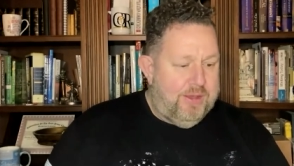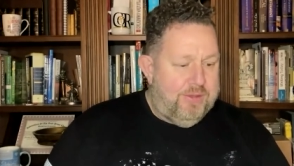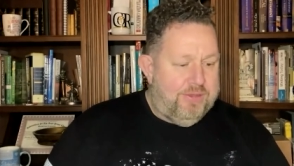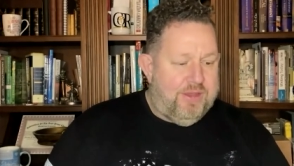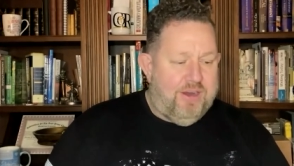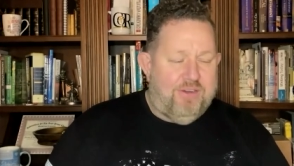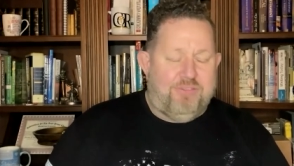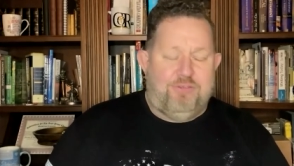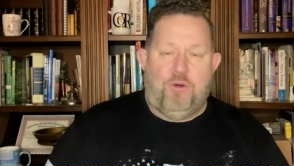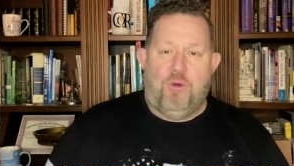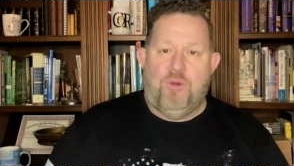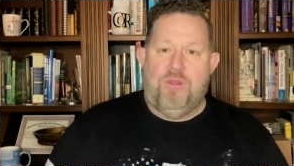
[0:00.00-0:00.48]

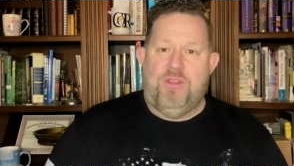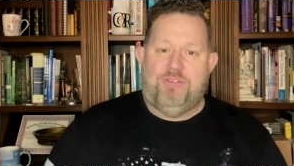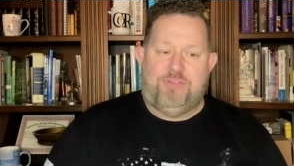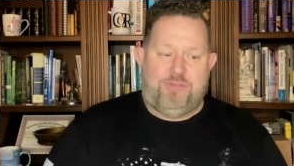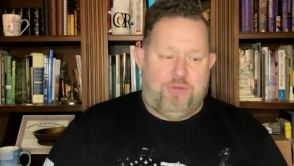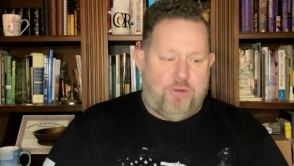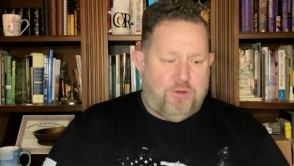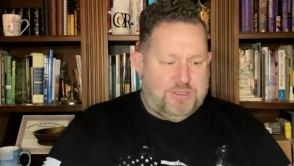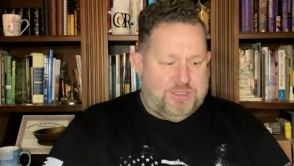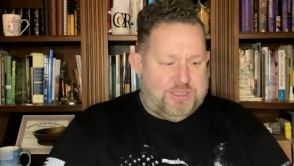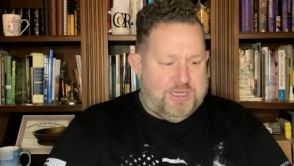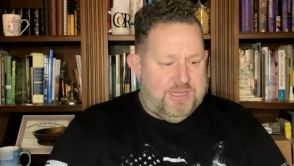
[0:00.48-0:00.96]
Therefore, the
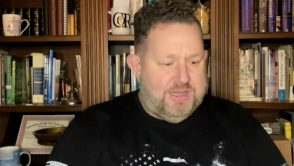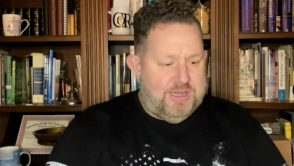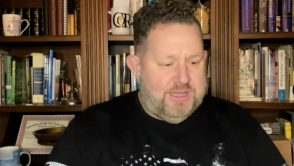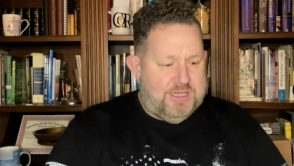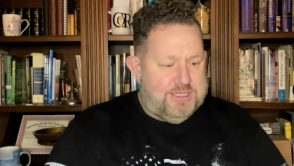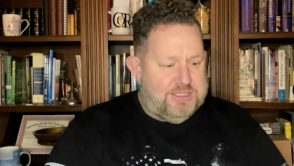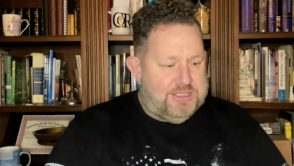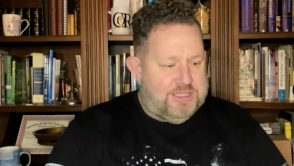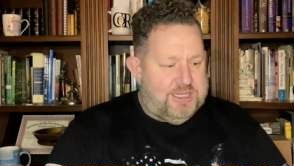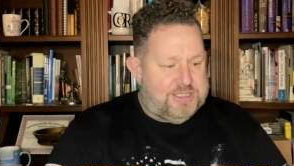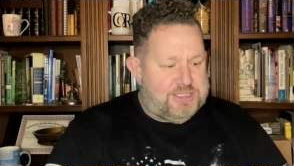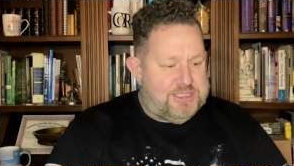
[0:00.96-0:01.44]
first
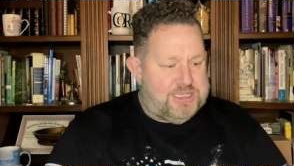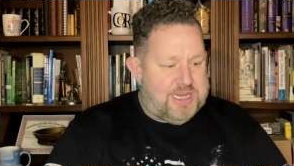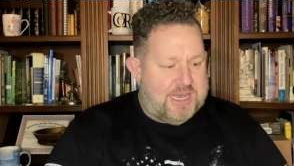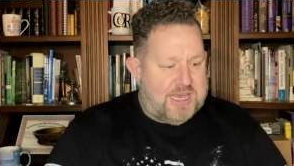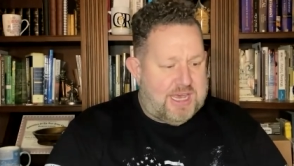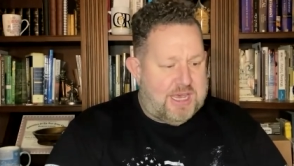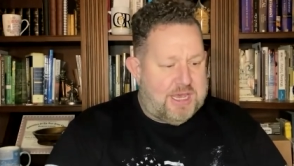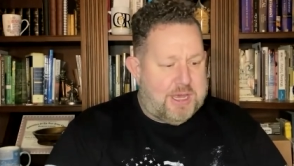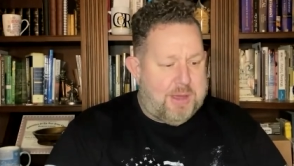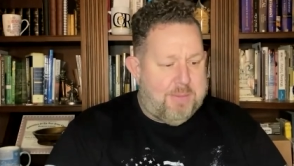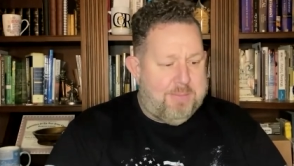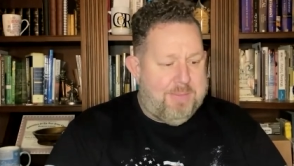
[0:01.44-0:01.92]
and the
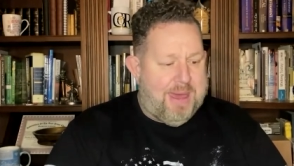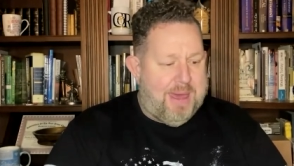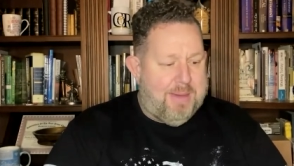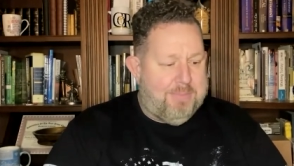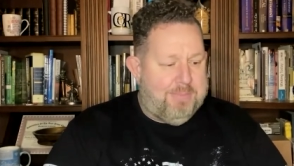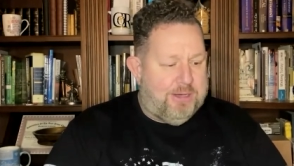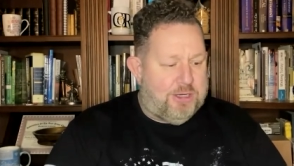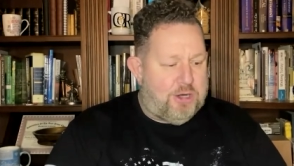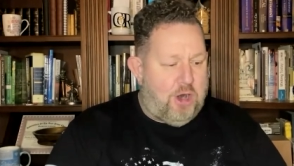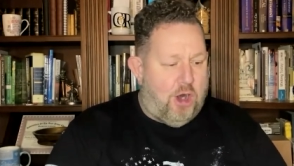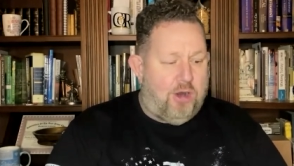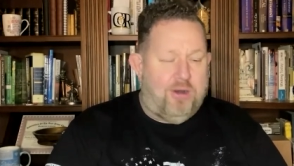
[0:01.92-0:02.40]
second
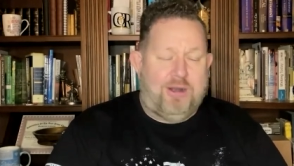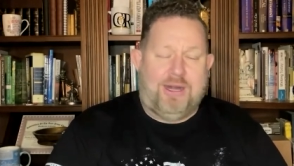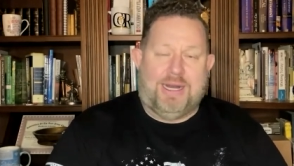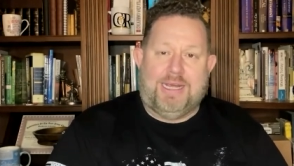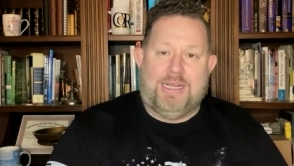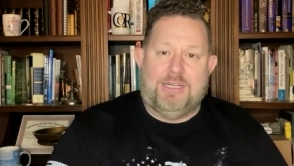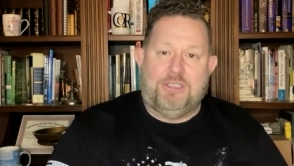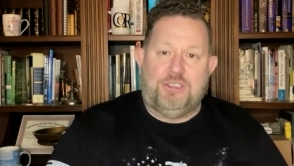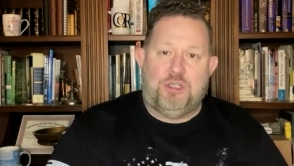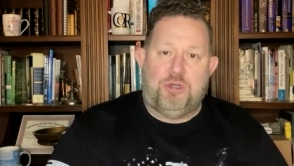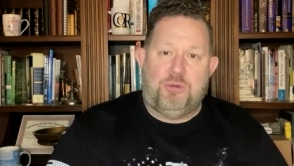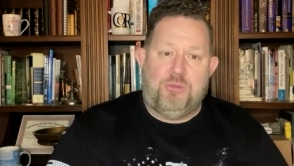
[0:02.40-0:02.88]
commandment are
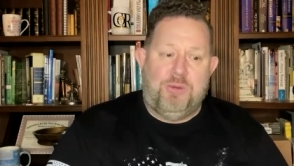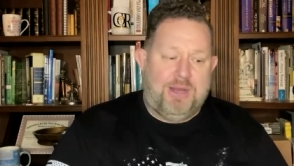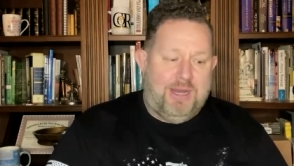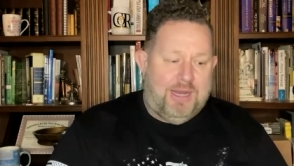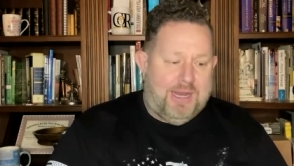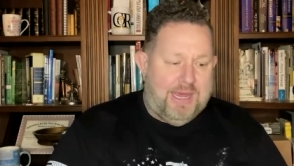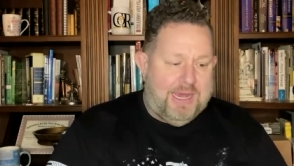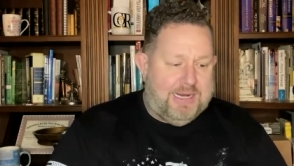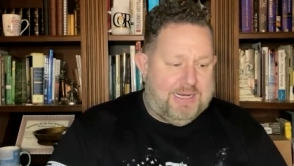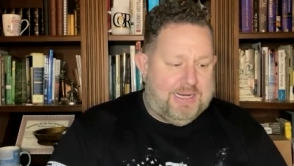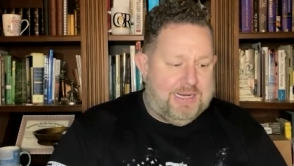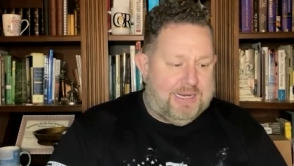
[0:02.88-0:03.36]

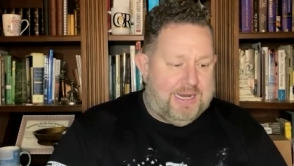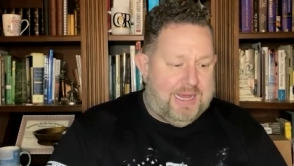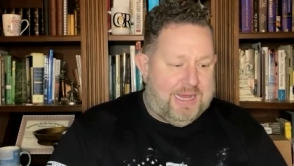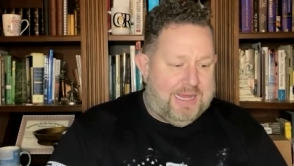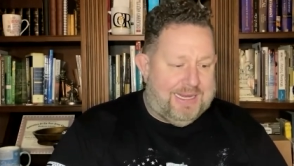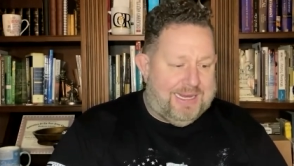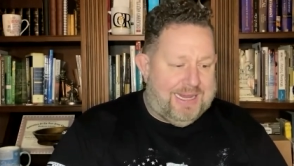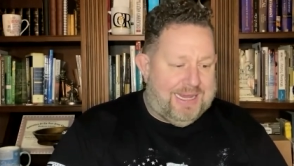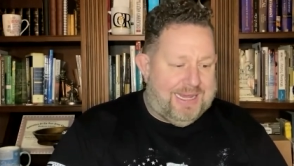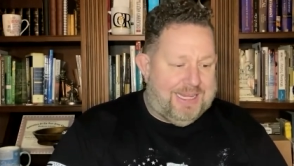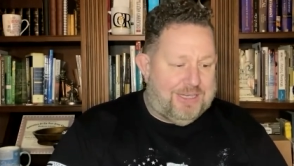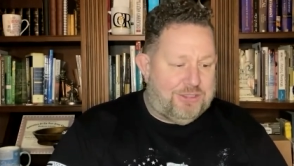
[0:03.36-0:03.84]
interrelated
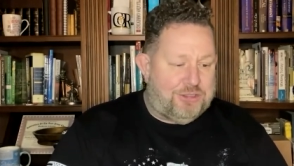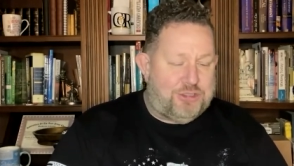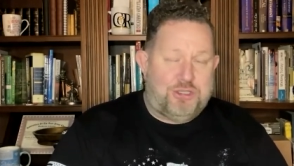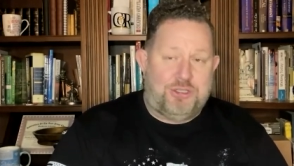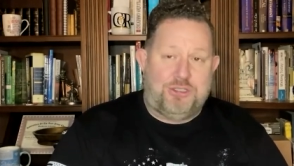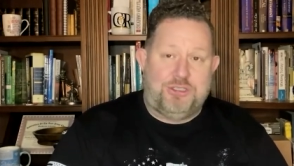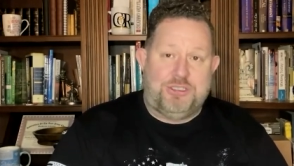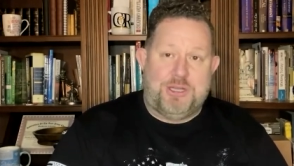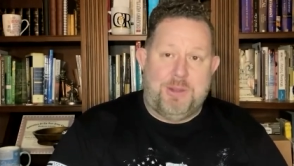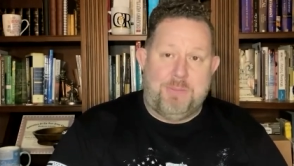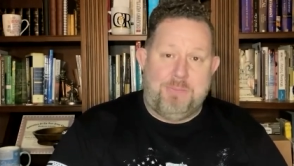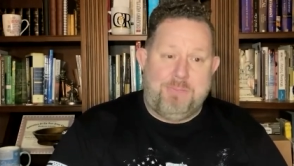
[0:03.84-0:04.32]
and
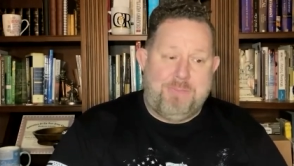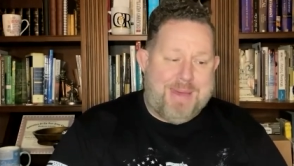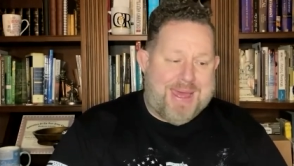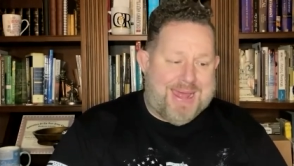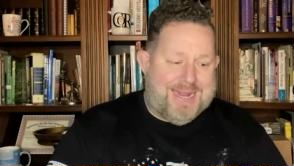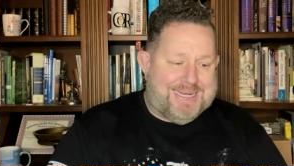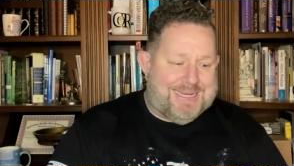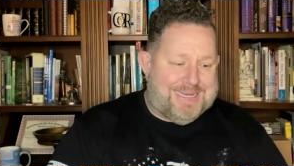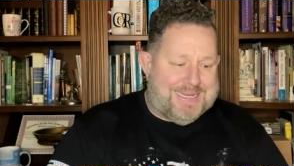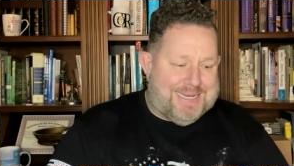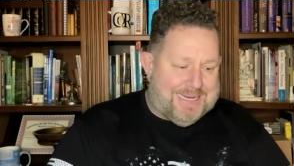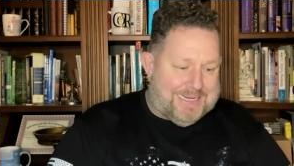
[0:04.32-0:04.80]

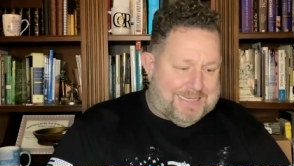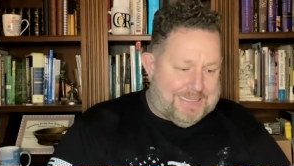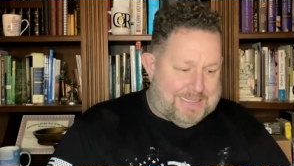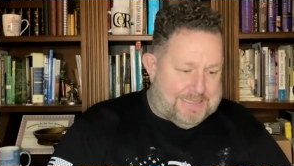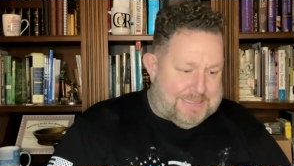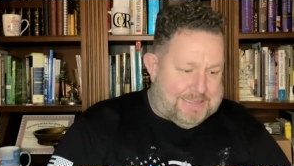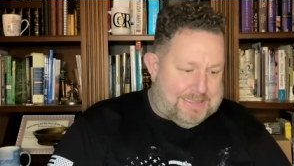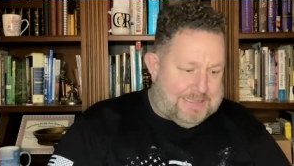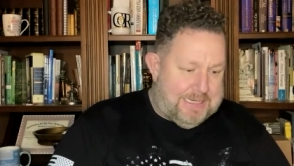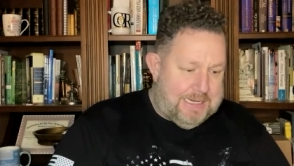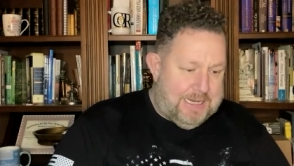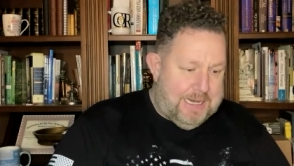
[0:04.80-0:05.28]

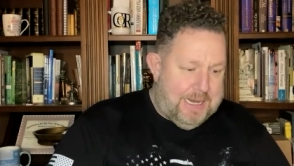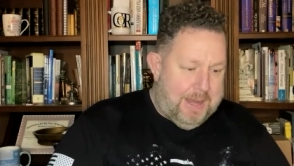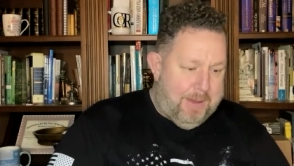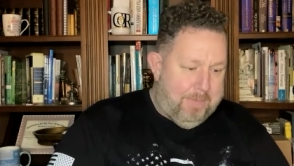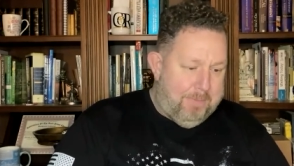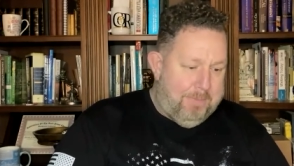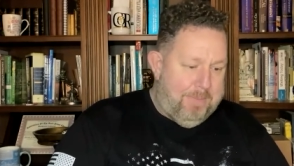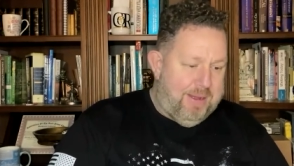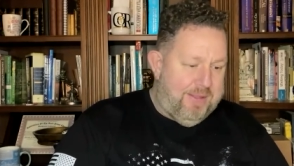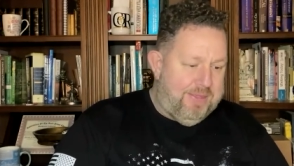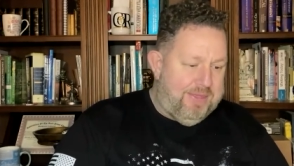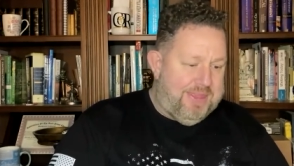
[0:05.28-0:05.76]
interdependent,
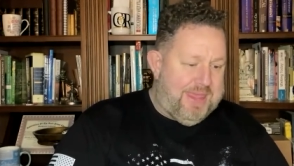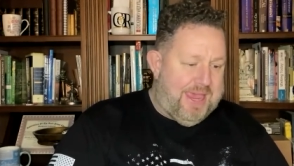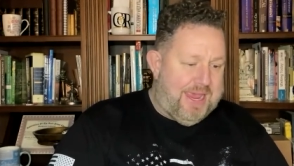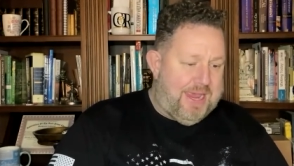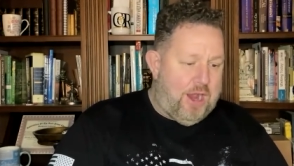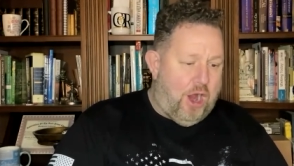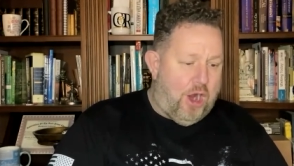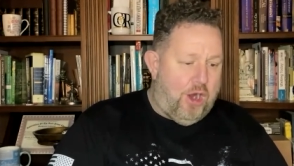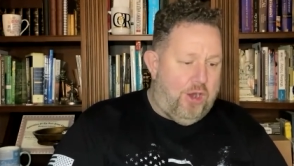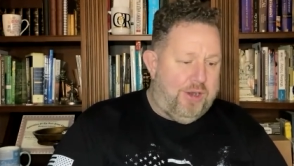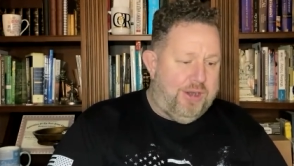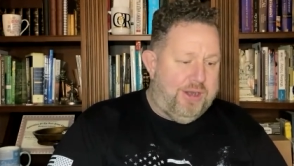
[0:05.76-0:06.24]
but
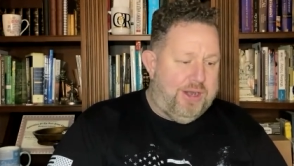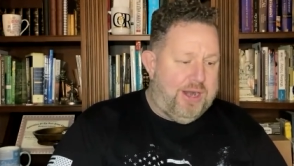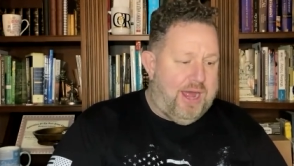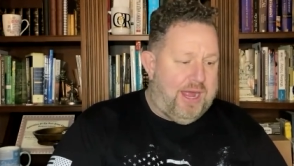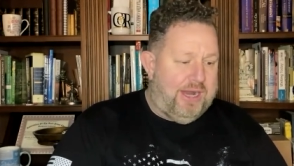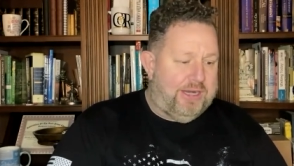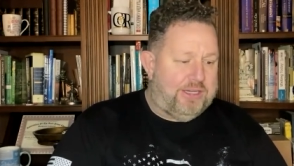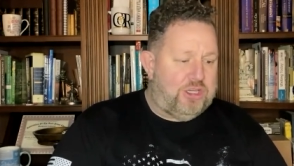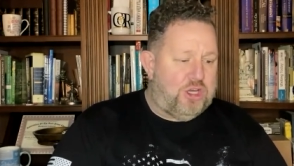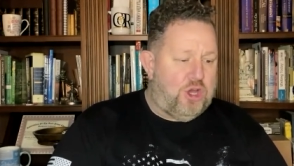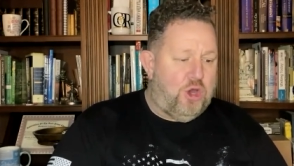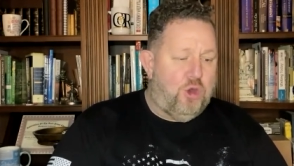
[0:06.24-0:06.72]
they are
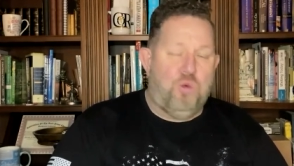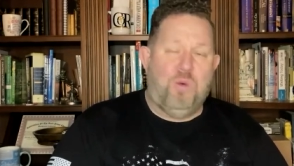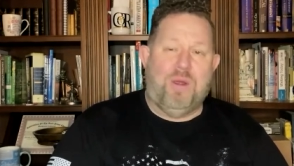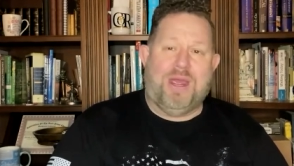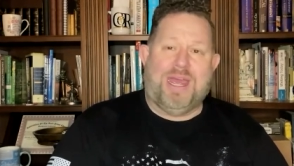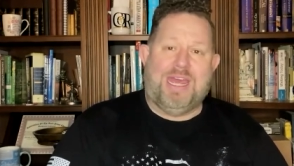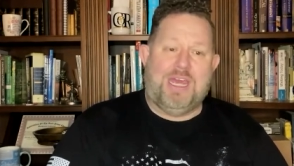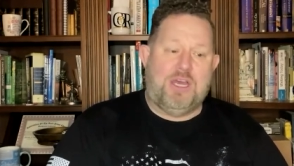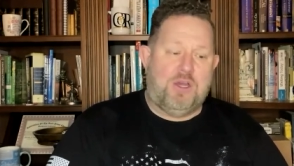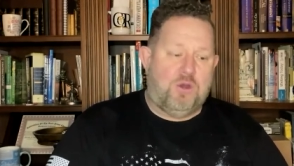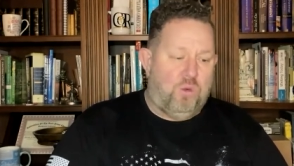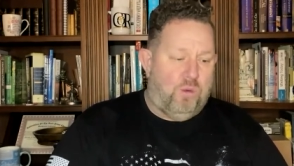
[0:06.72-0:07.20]
not co
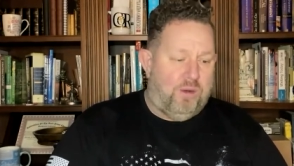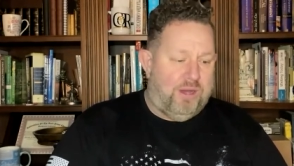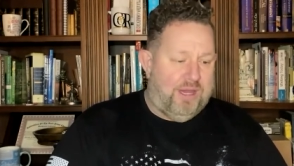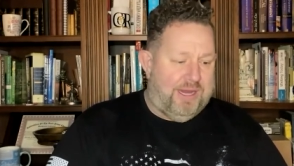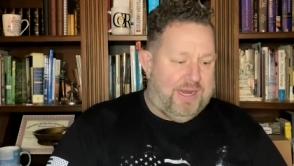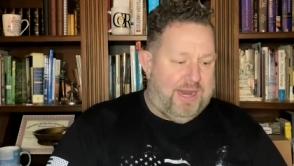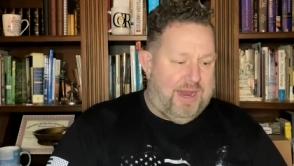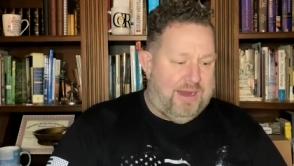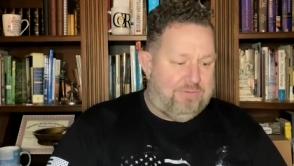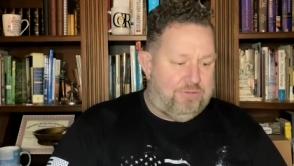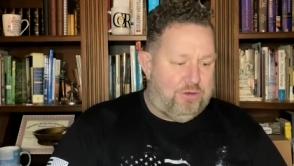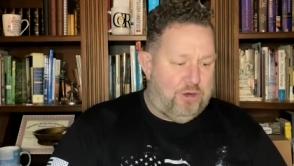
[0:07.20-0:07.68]
equal
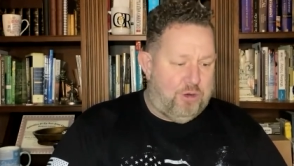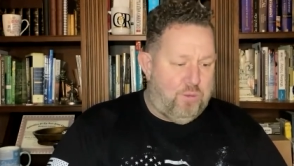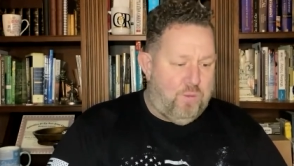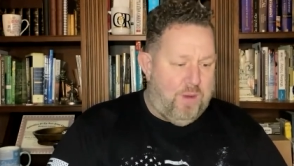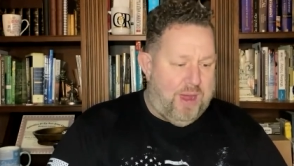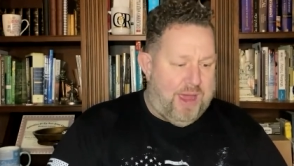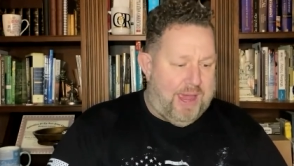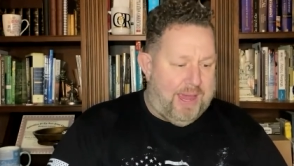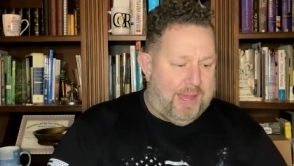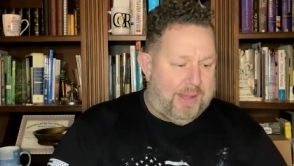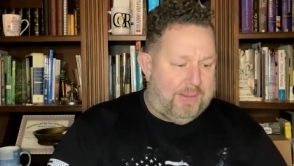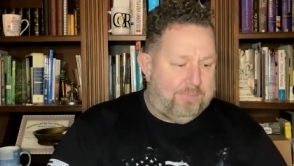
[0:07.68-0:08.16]
in every
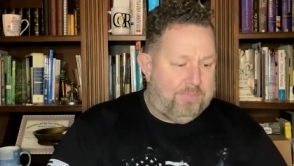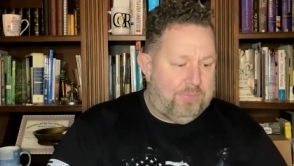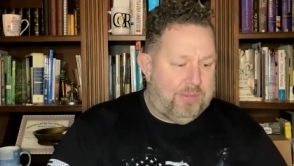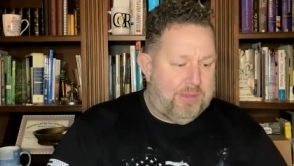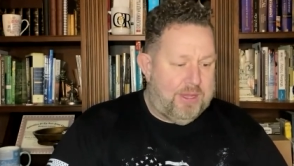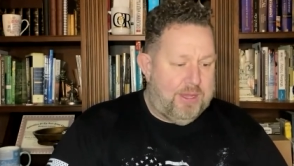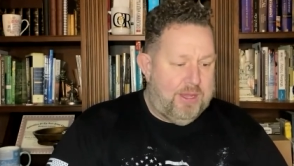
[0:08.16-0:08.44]
way.